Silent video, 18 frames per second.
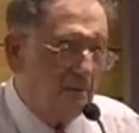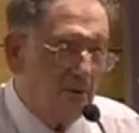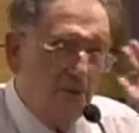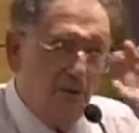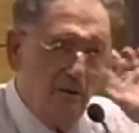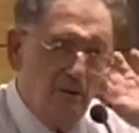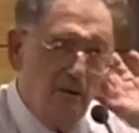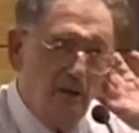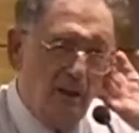
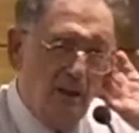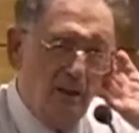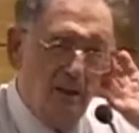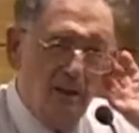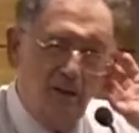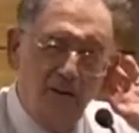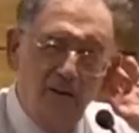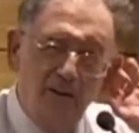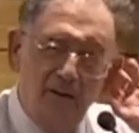you know, I
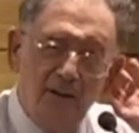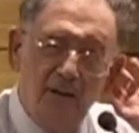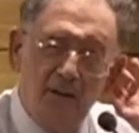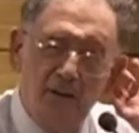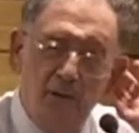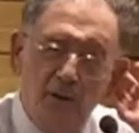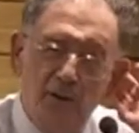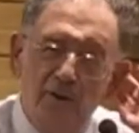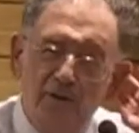heard
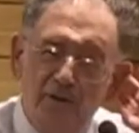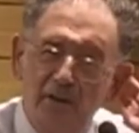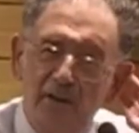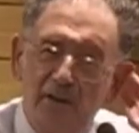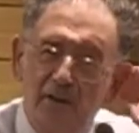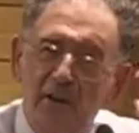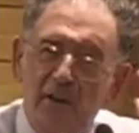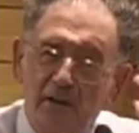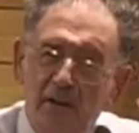that word
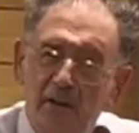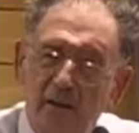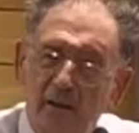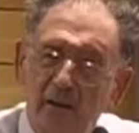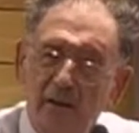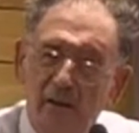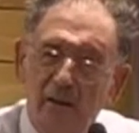resettle.